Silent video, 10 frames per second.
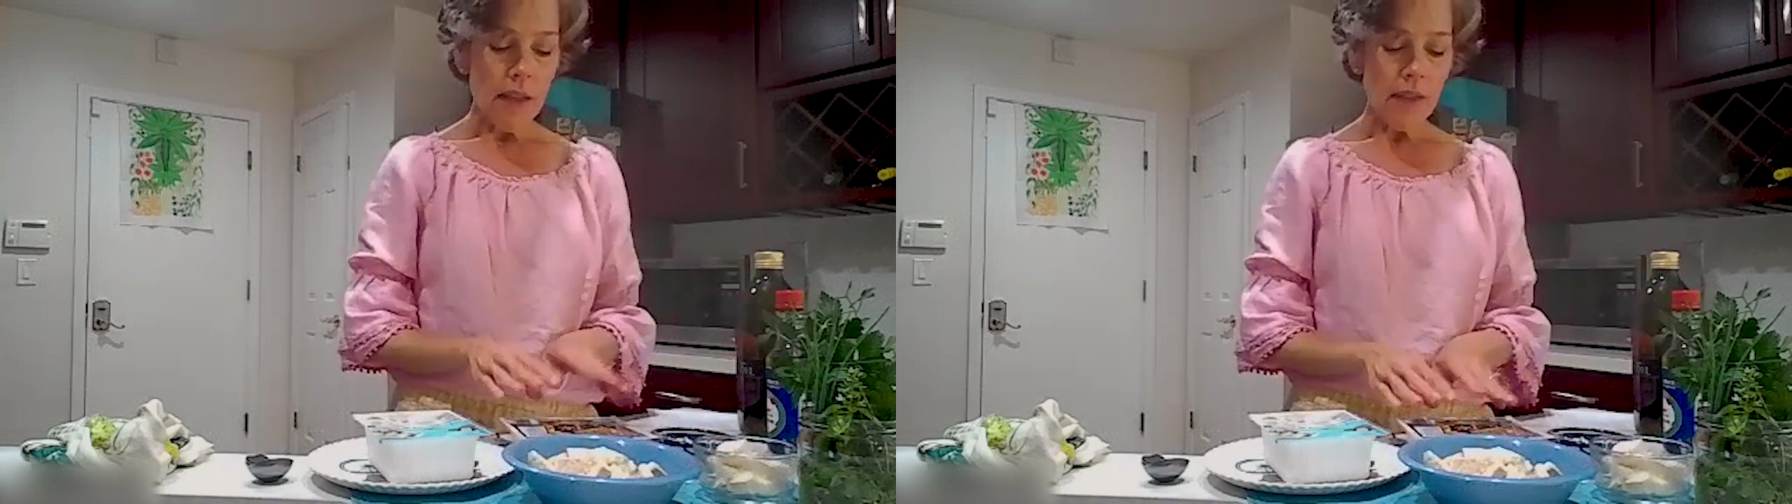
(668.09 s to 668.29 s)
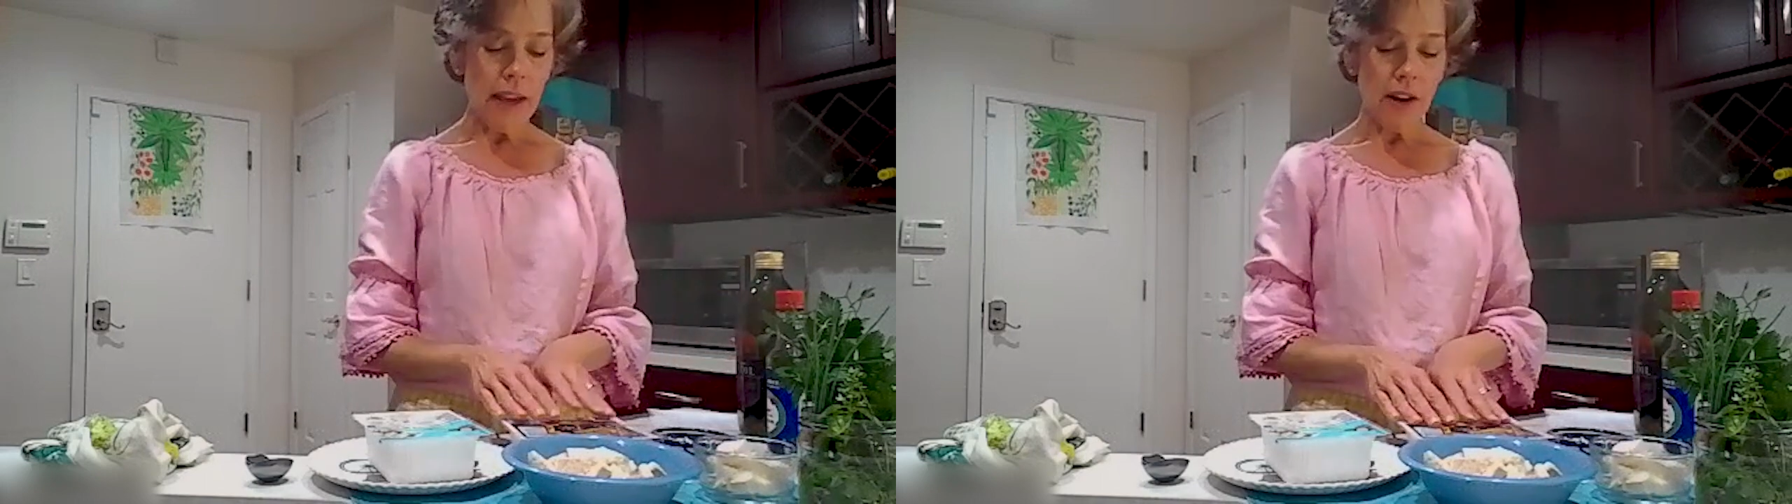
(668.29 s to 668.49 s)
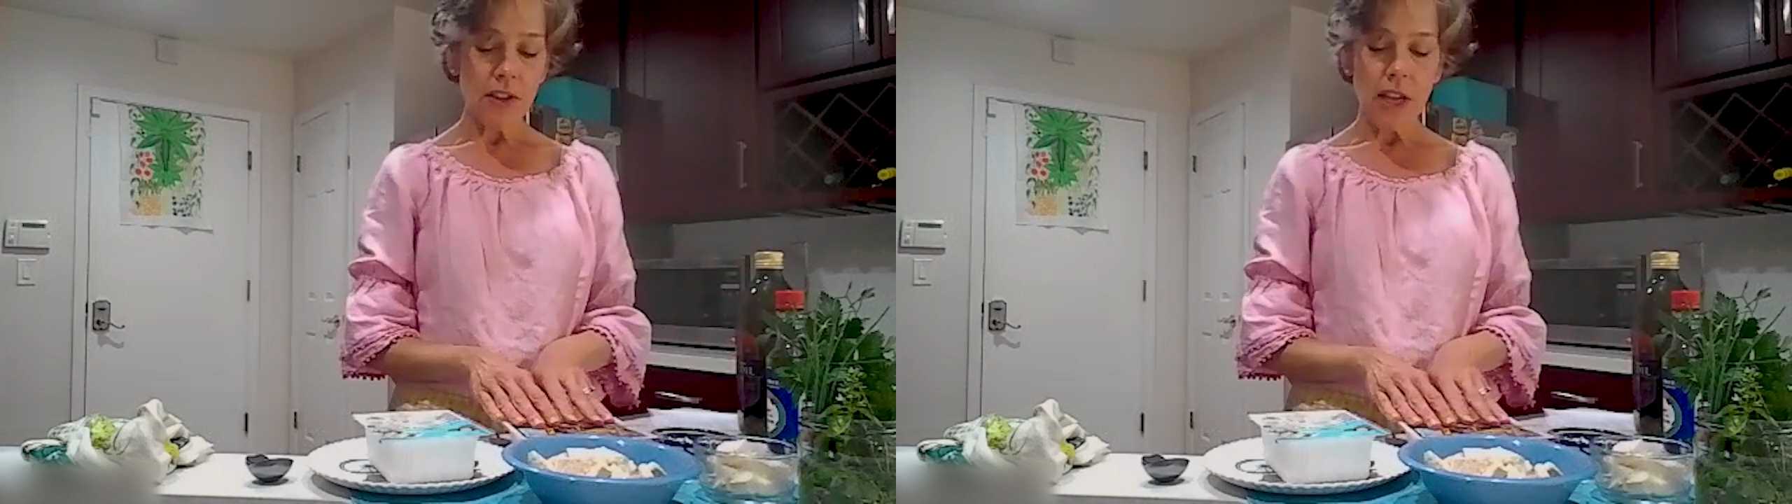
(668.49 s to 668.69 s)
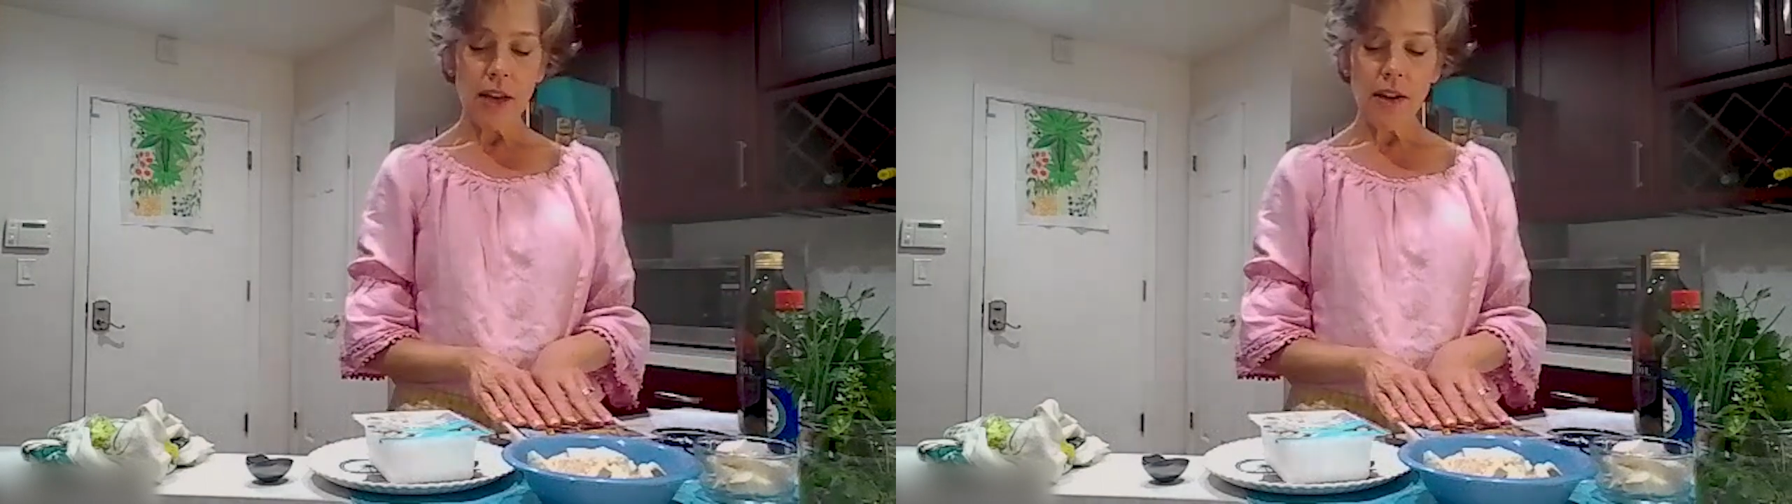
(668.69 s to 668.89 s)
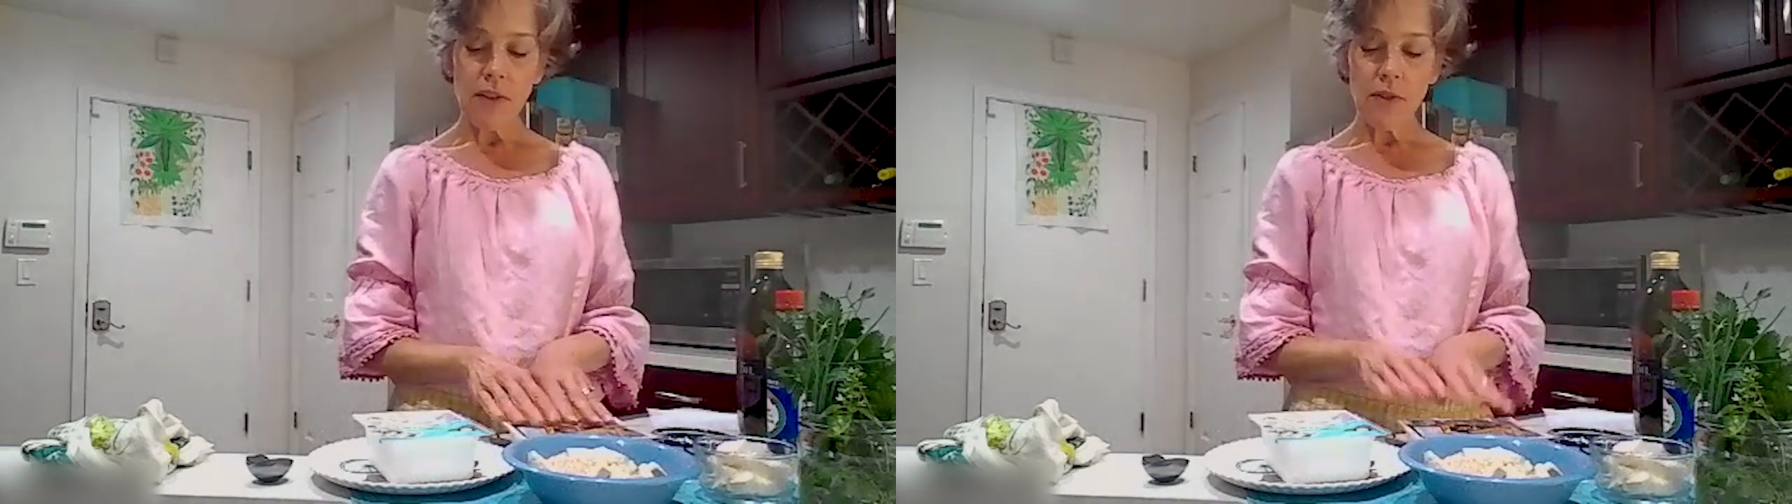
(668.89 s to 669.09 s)
There's
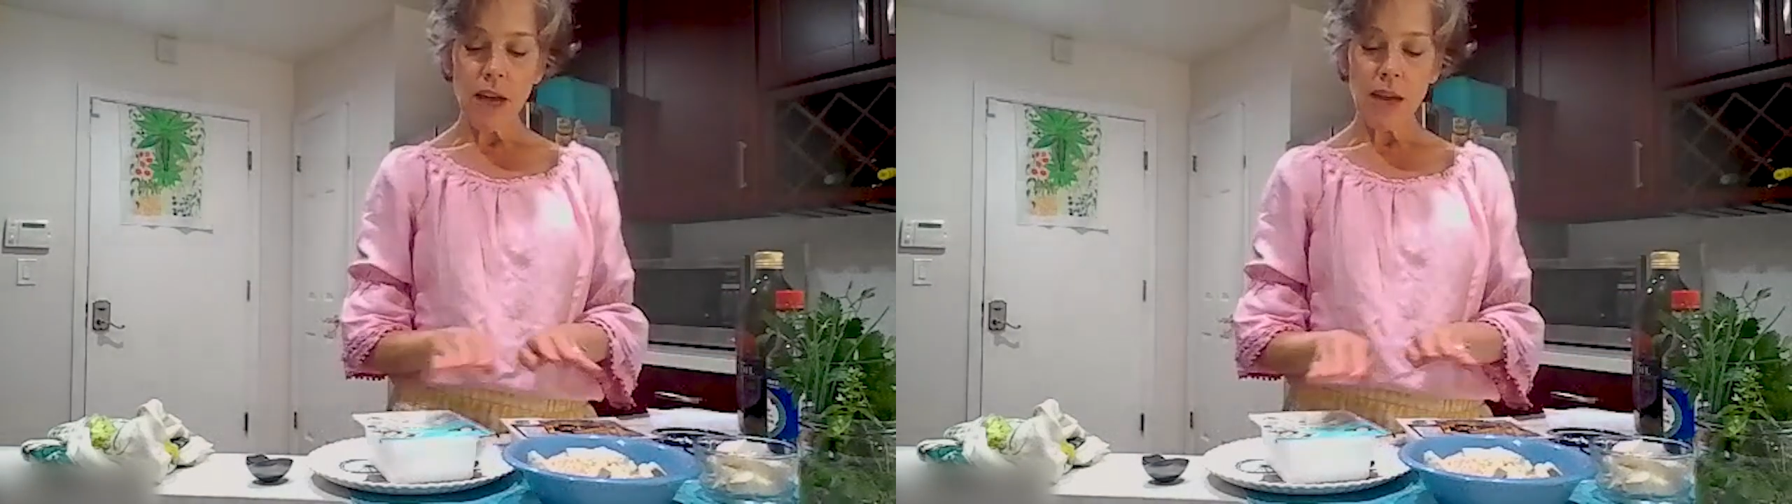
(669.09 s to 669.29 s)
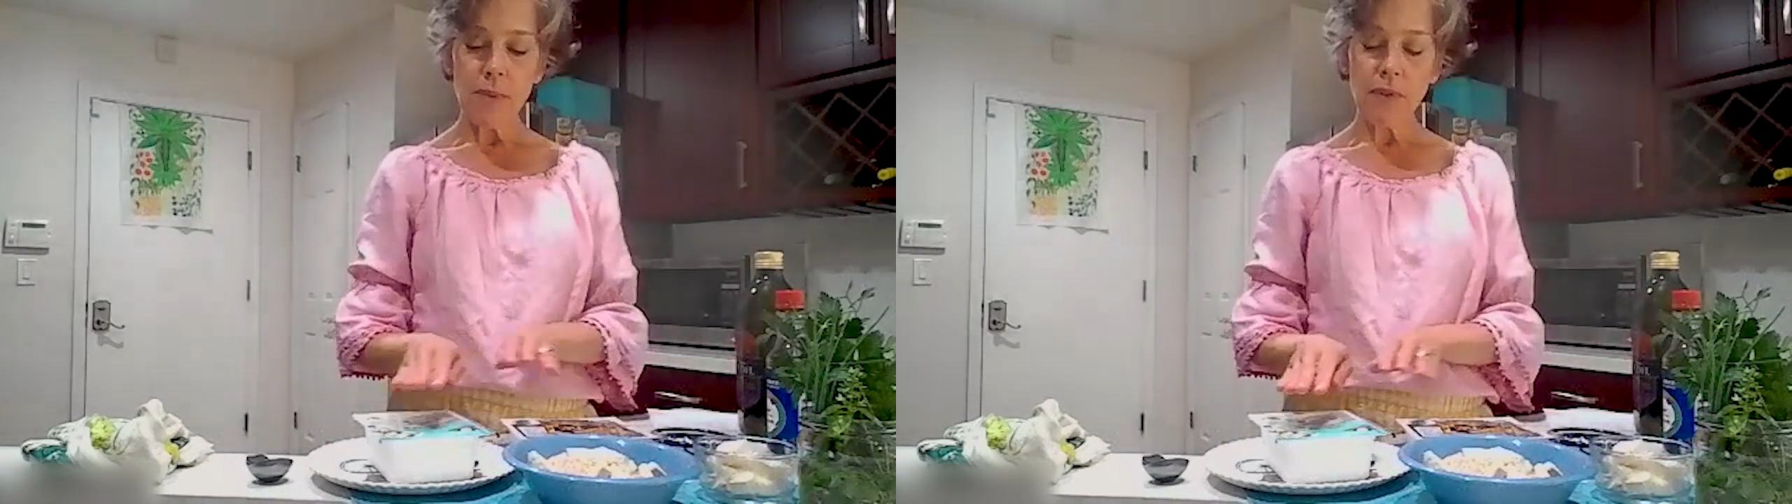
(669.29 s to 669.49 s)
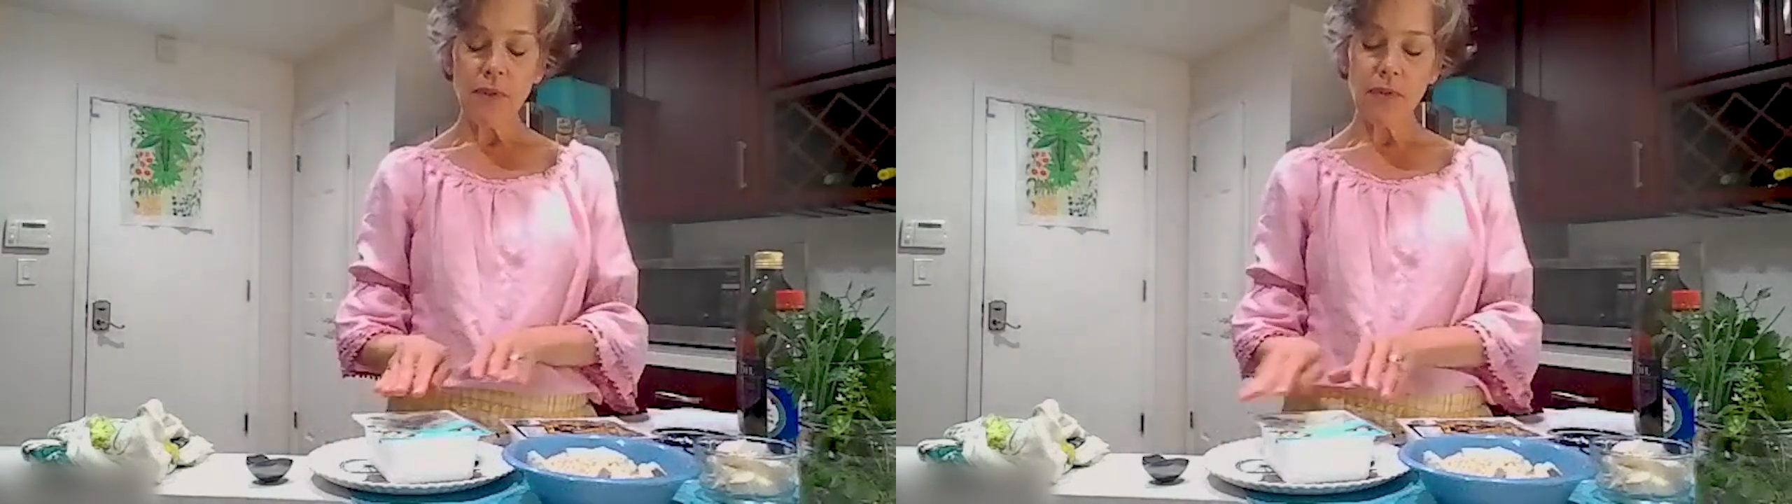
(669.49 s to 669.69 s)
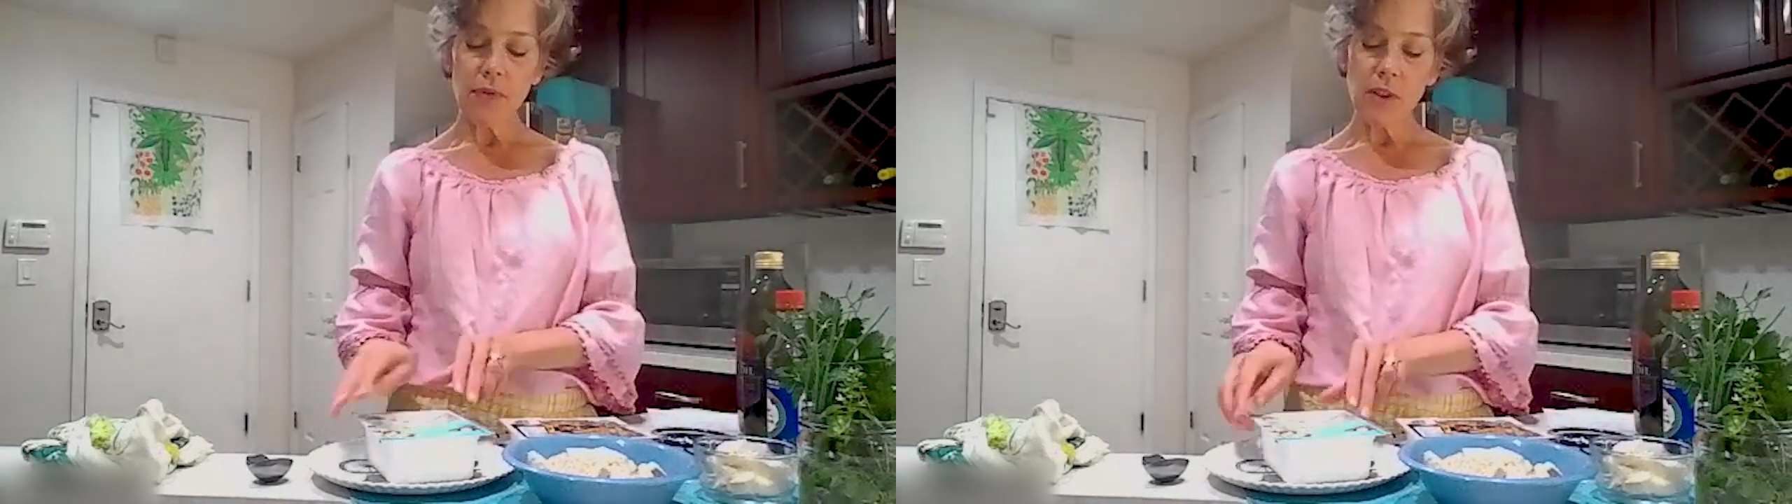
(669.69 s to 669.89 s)
another type of